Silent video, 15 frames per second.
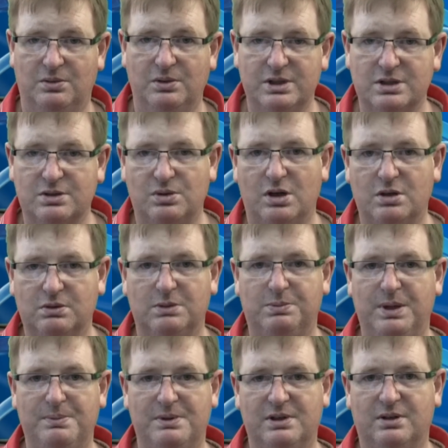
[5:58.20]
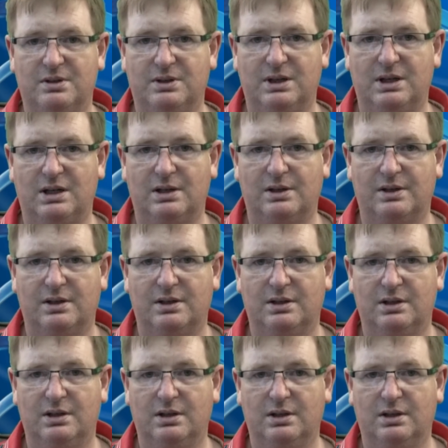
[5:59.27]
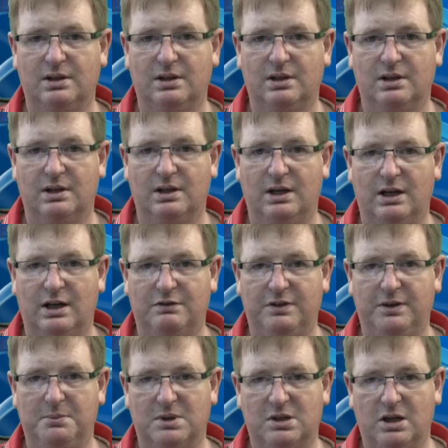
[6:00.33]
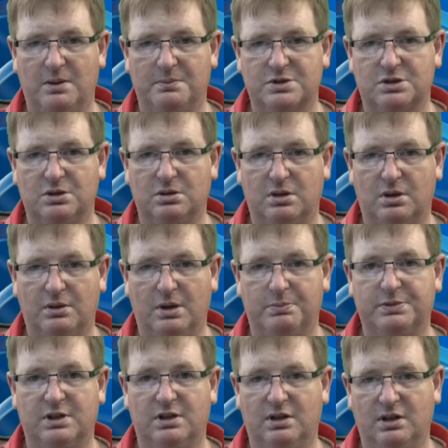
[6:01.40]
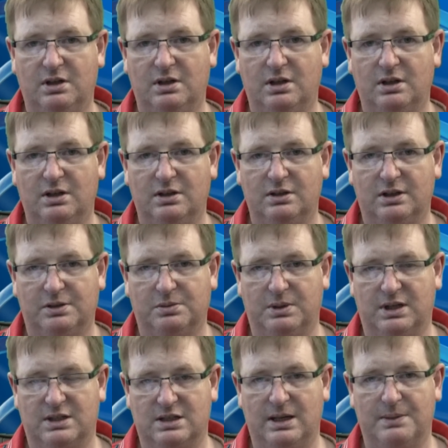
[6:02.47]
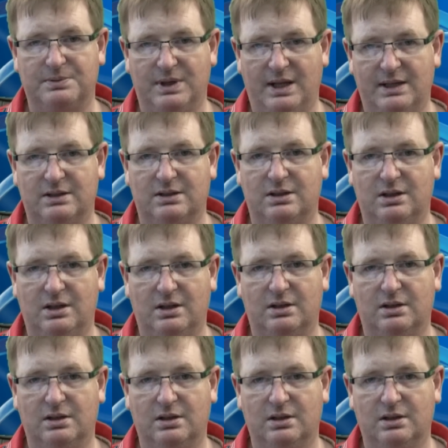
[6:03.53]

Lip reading: What is wrong with the people in Northern Ireland? Have we become so corrupt that we accept anything now?